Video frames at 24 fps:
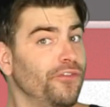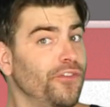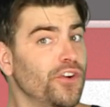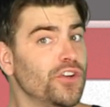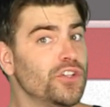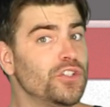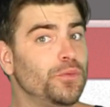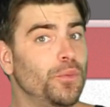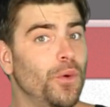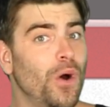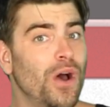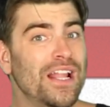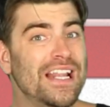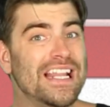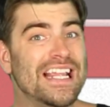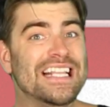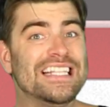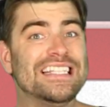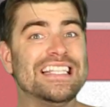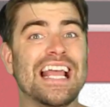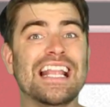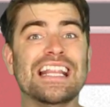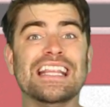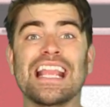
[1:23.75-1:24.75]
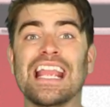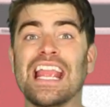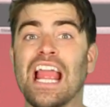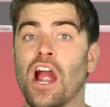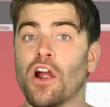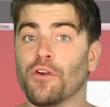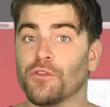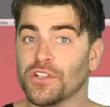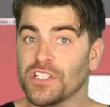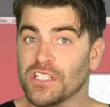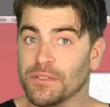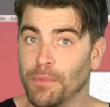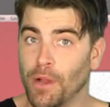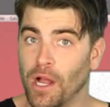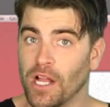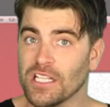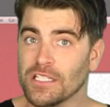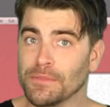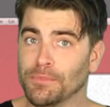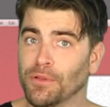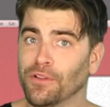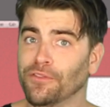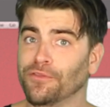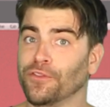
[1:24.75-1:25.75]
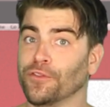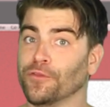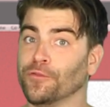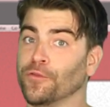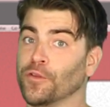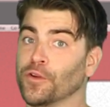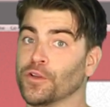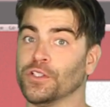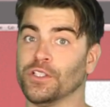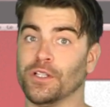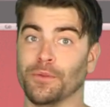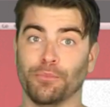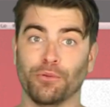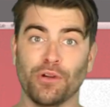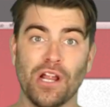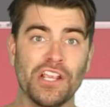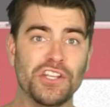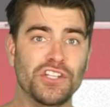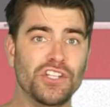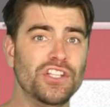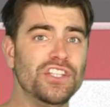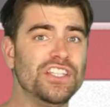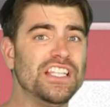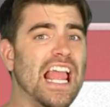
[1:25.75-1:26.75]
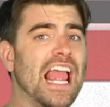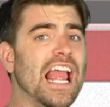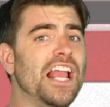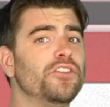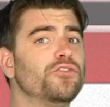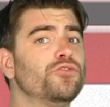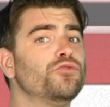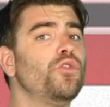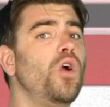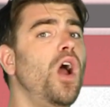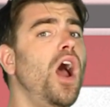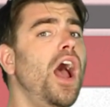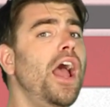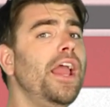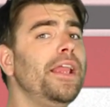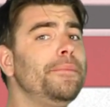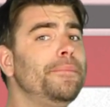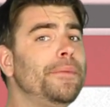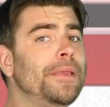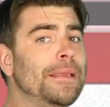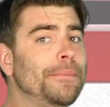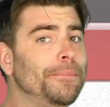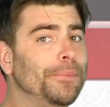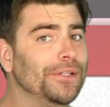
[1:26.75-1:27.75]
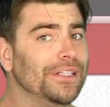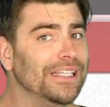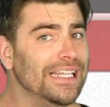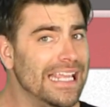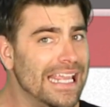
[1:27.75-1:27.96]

first one is that they are responsible for first impressions and drawing people